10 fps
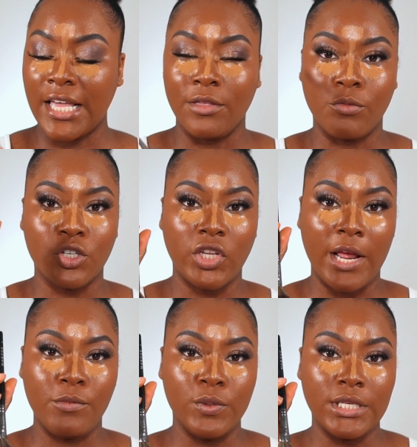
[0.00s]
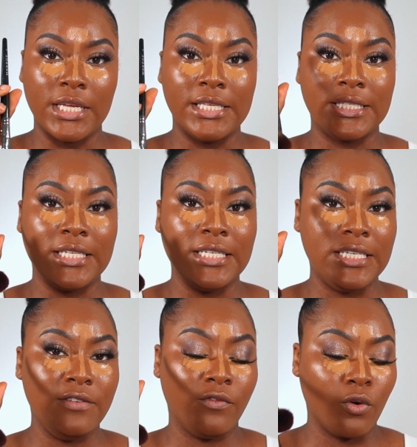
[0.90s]
And the brush that I'm using is the
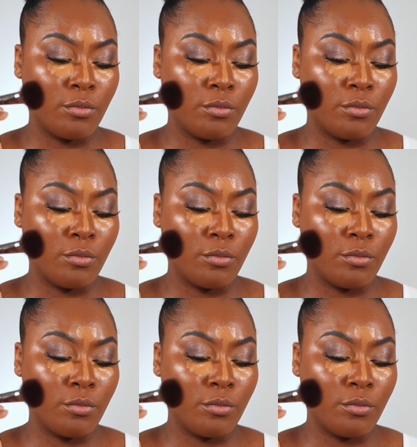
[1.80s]
E four